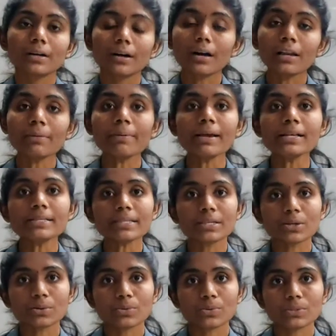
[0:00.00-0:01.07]

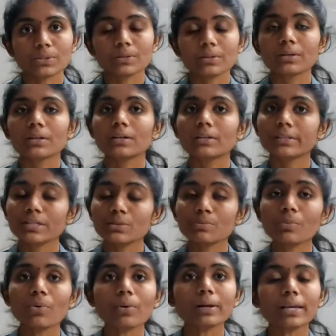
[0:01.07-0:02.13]
Always use the
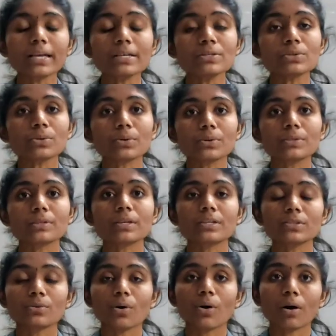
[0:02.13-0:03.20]
smokeless
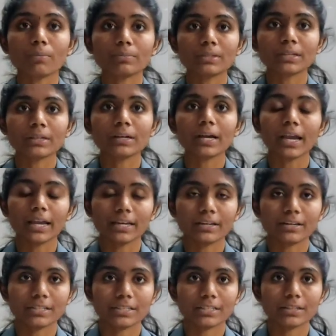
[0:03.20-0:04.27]
sources of the
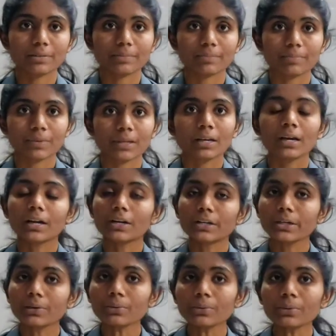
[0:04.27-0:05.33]
energy.
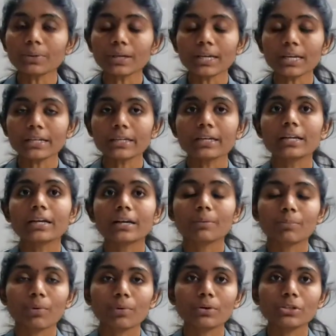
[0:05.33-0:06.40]
Due to
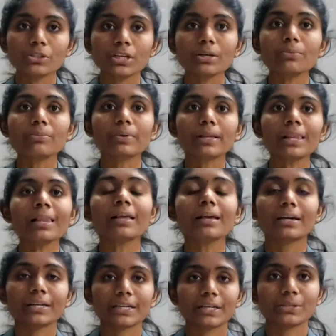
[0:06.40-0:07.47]
it, pollution will
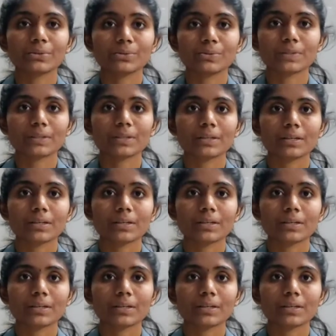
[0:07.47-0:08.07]
reduce.